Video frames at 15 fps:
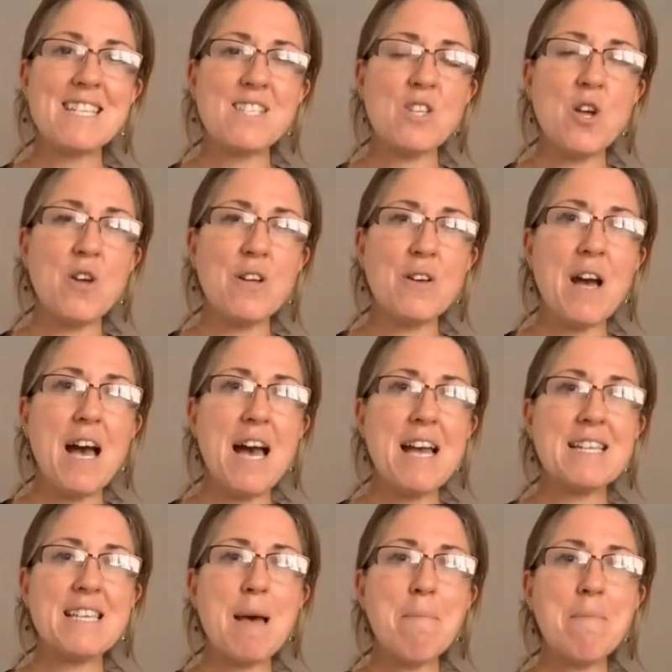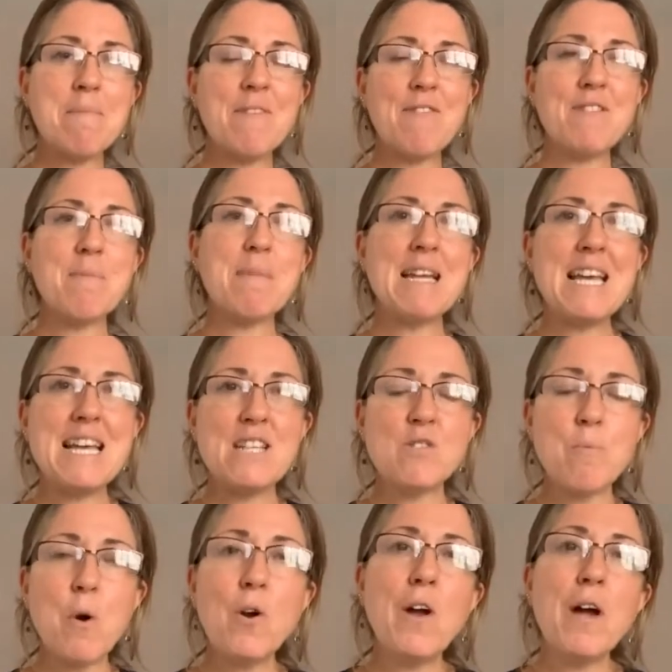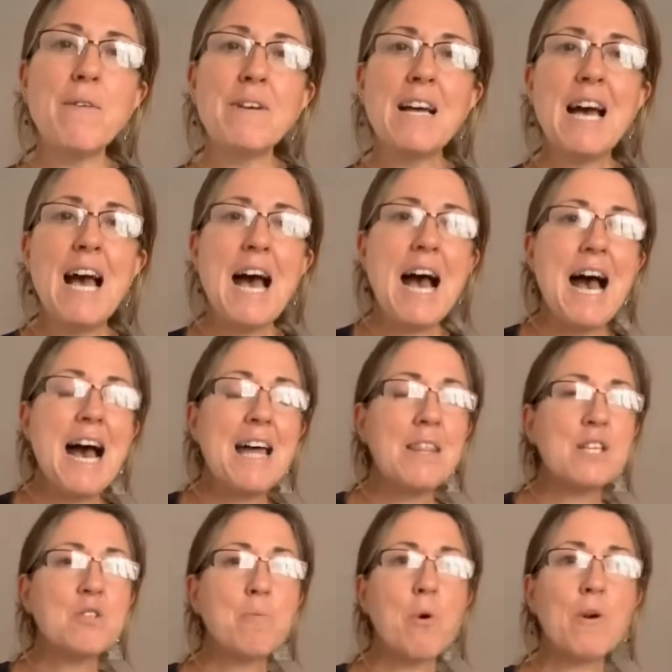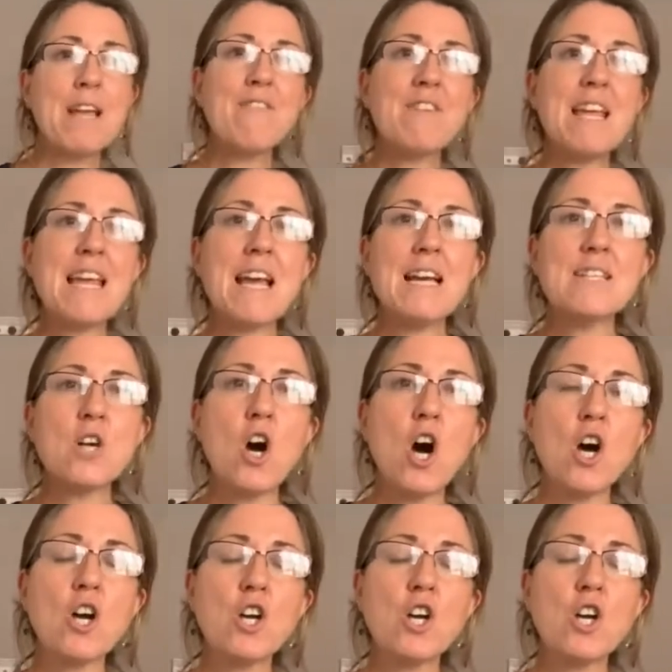so 10 and 15 minute HIIT tomorrow, and then tomorrow evening is our